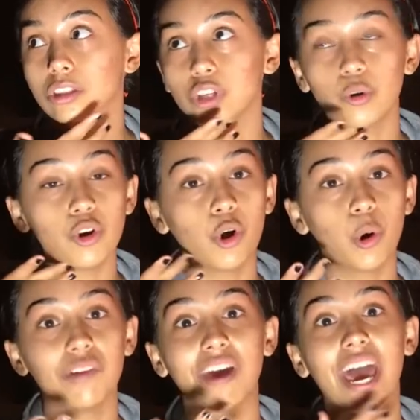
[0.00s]
don't know
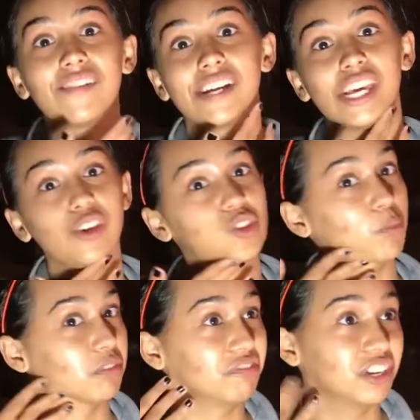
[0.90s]
if I have any
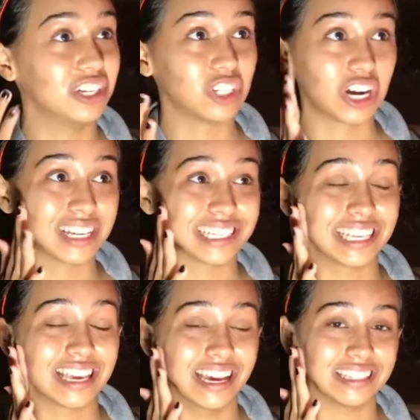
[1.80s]
usable footage,
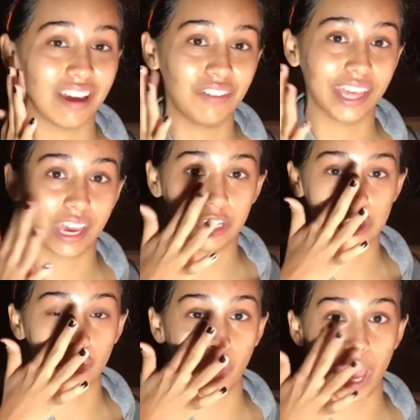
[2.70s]
honestly, because I feel like I
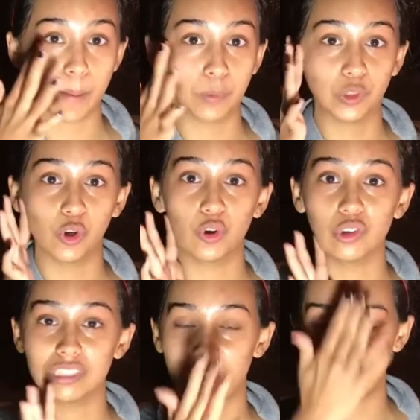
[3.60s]
just rambled the
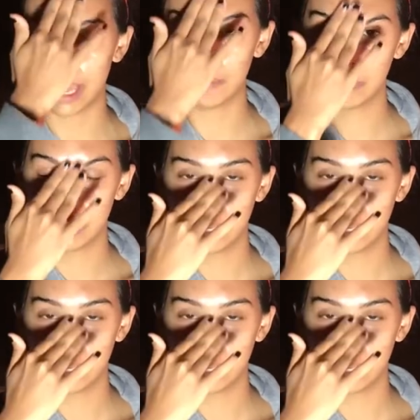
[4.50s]
whole time.